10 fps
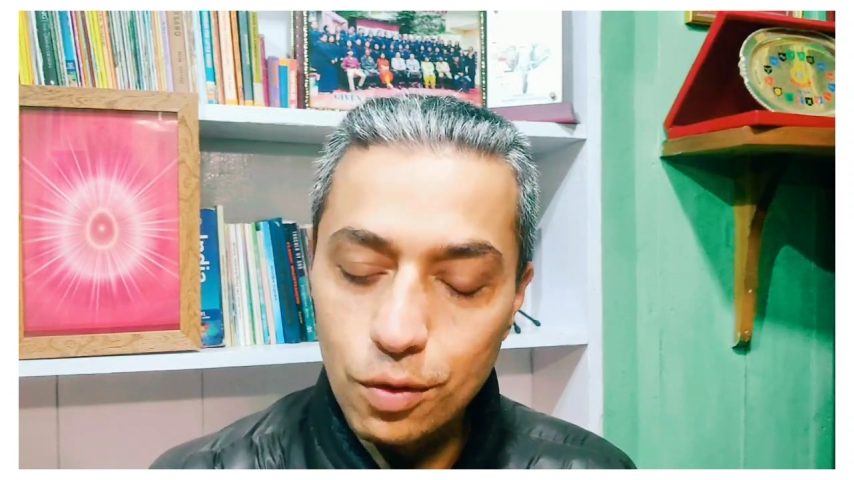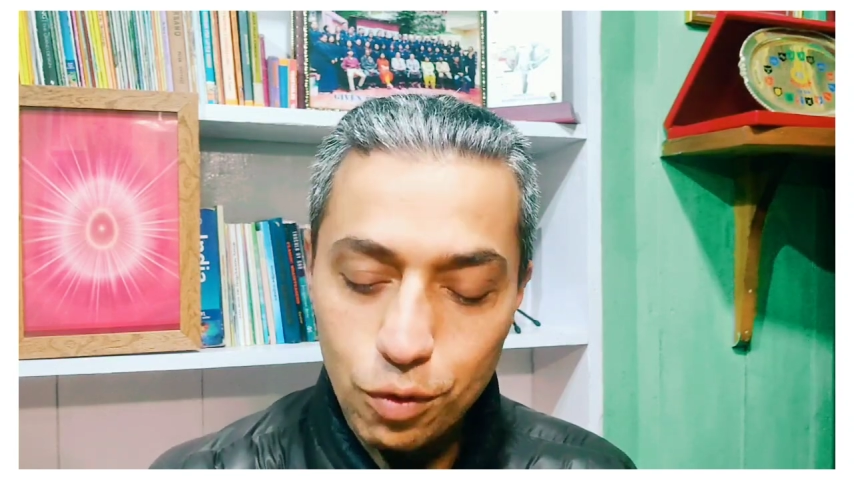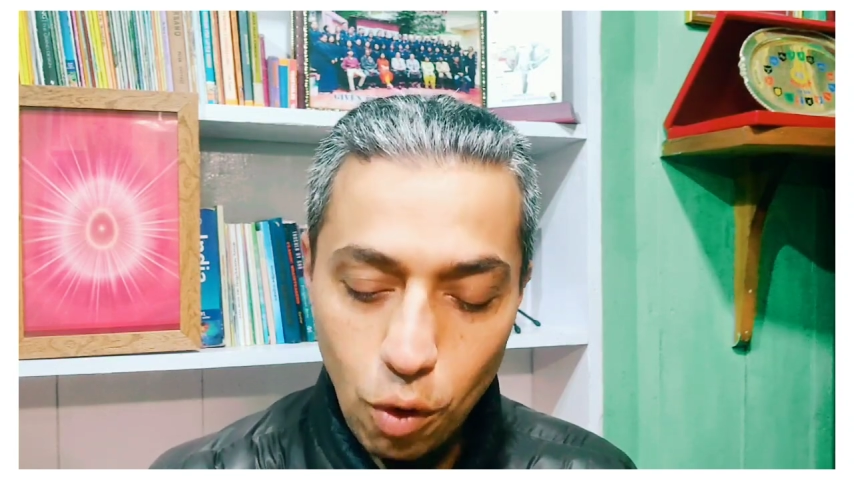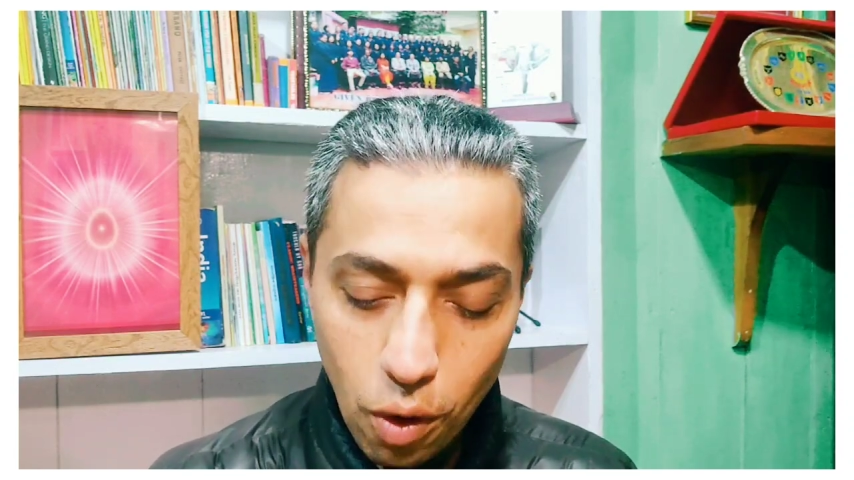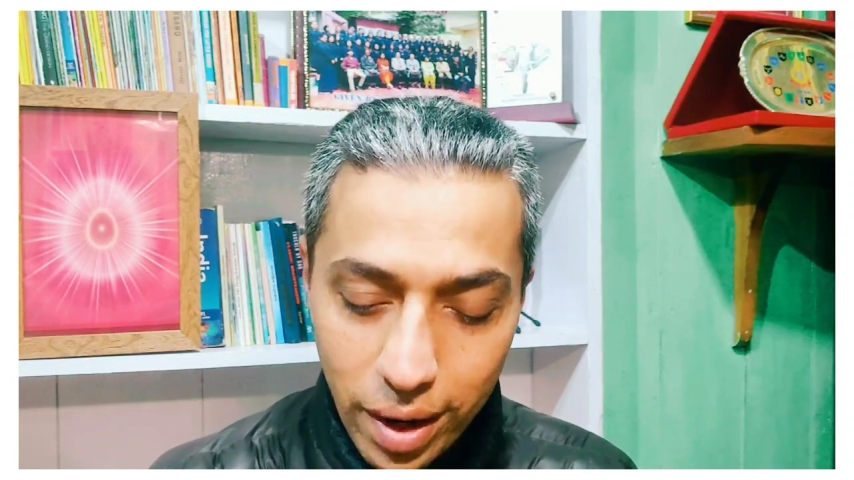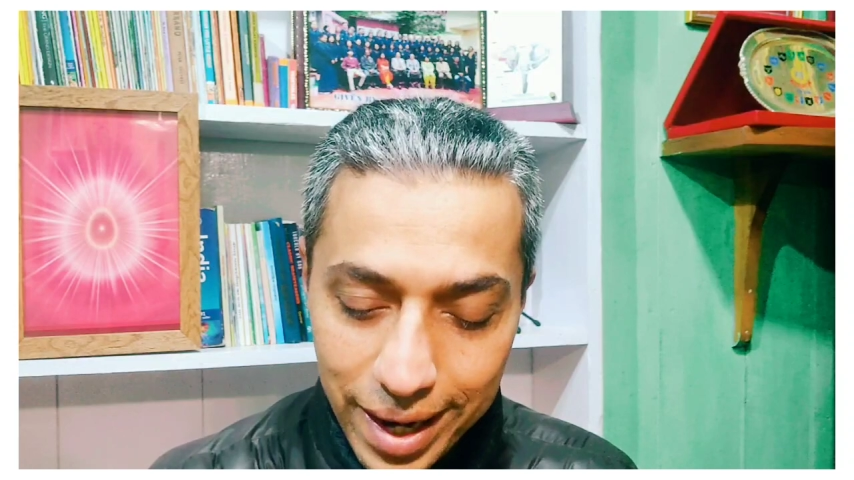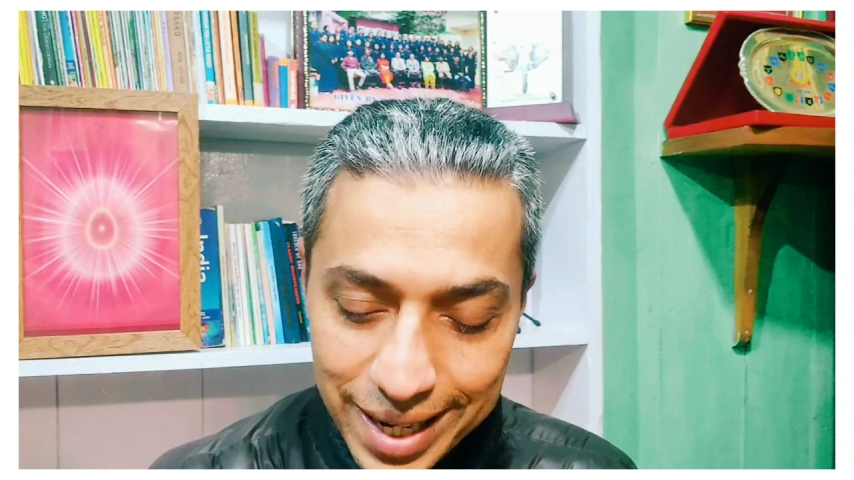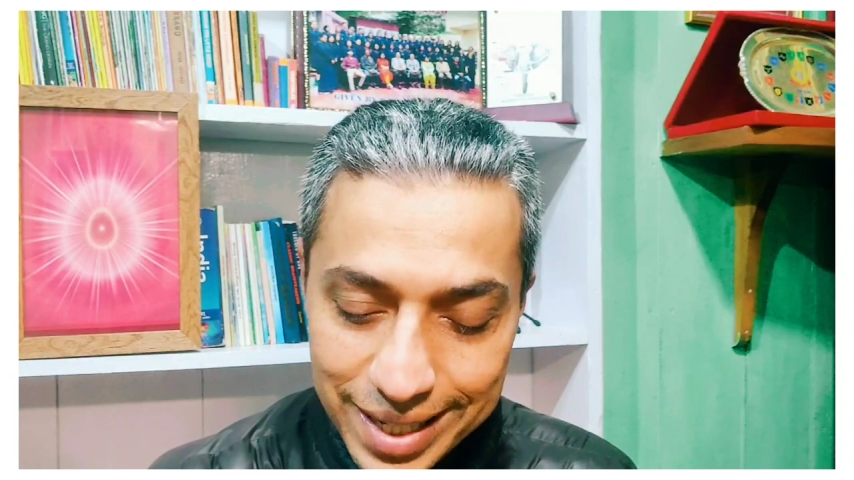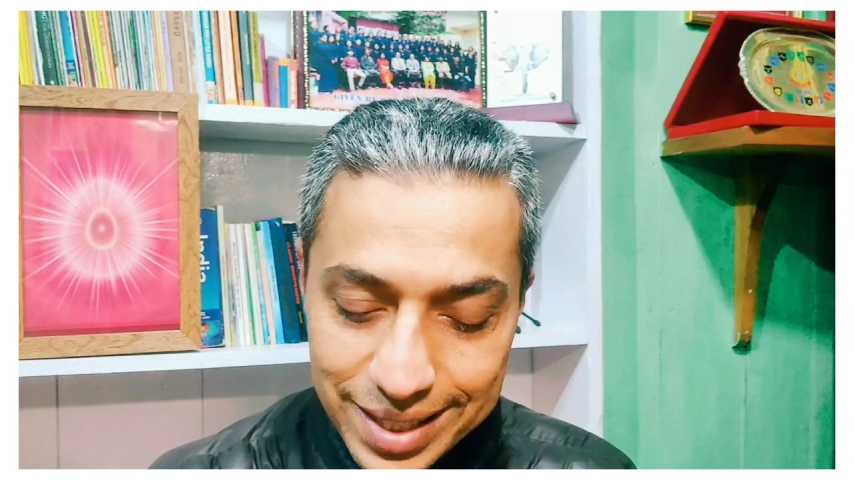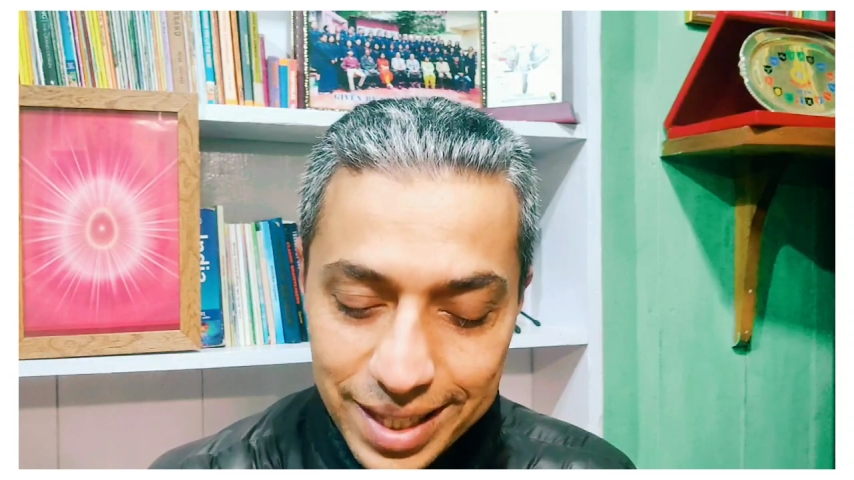for
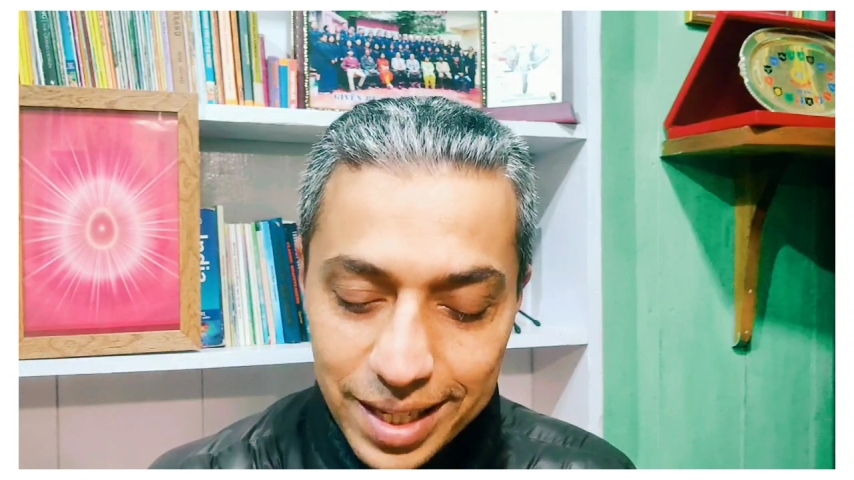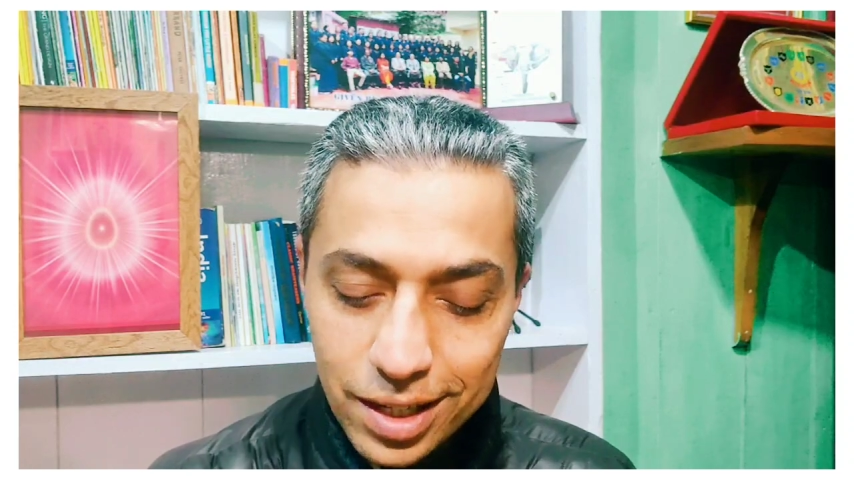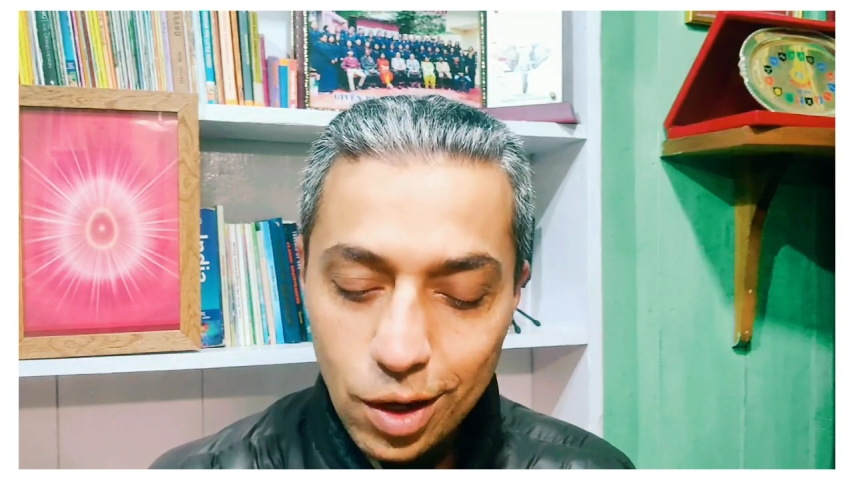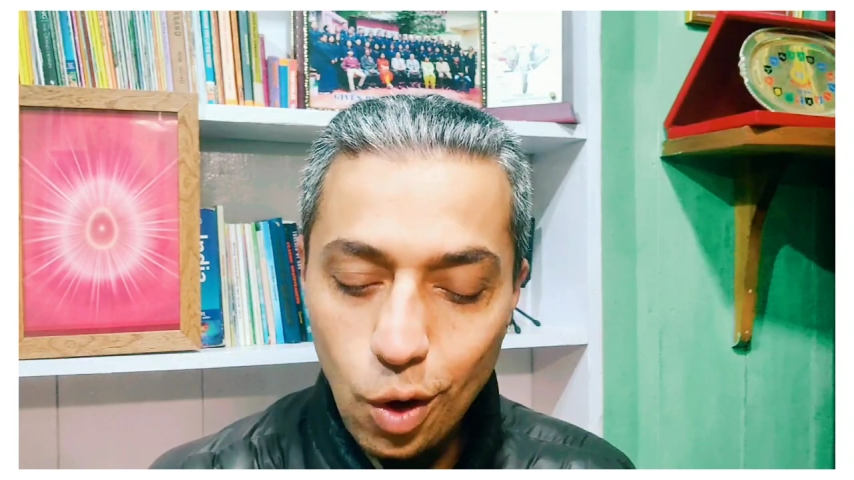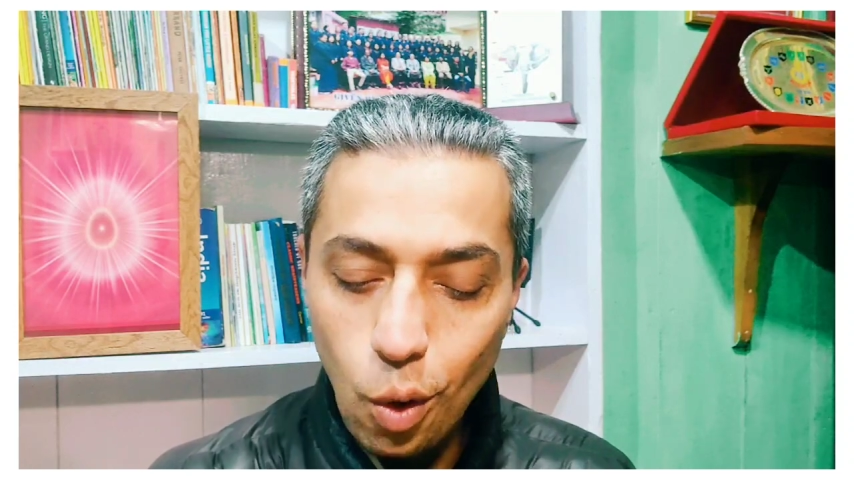anything